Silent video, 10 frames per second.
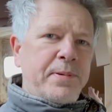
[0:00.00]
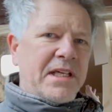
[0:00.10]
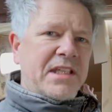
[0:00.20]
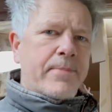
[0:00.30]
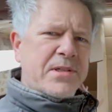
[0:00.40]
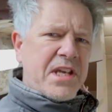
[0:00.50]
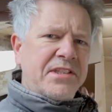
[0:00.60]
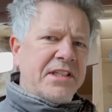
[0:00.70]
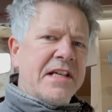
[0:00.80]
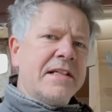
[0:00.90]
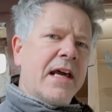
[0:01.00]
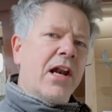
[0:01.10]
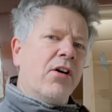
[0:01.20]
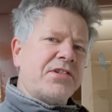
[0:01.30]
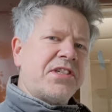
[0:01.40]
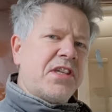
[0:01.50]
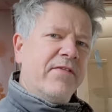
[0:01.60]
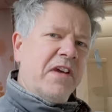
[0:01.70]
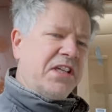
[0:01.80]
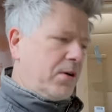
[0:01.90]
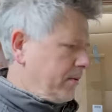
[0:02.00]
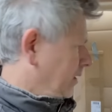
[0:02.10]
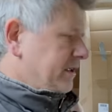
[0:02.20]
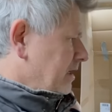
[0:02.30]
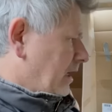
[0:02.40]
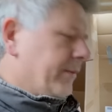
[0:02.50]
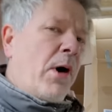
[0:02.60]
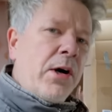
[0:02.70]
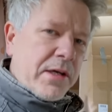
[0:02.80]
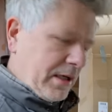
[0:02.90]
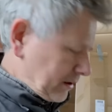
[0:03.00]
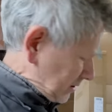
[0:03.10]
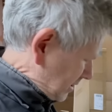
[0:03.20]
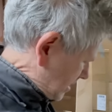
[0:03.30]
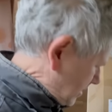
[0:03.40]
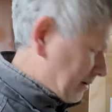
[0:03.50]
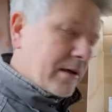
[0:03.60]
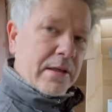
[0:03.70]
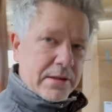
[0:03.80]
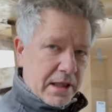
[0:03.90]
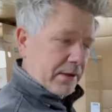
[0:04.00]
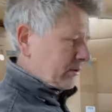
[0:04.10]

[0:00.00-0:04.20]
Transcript: that I presented in the last video. Among the, the